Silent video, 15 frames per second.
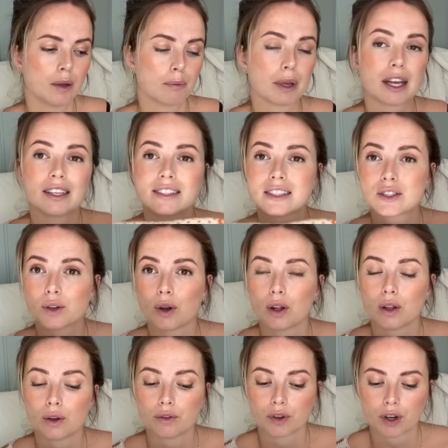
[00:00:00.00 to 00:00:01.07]
Because it's
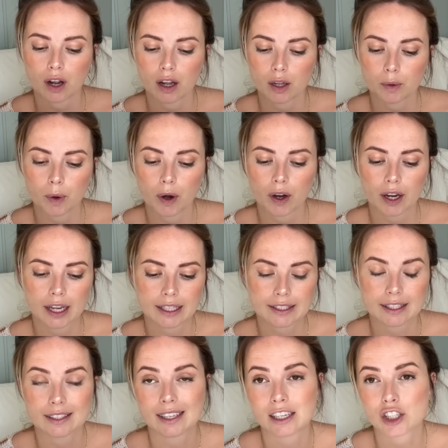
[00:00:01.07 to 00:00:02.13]
all over colorwork, it's
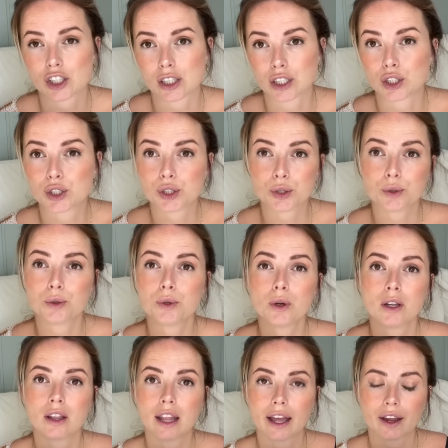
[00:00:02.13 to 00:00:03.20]
essentially 2
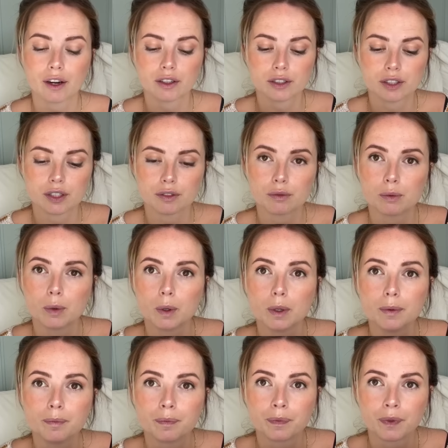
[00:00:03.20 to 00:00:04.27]
layers of wool,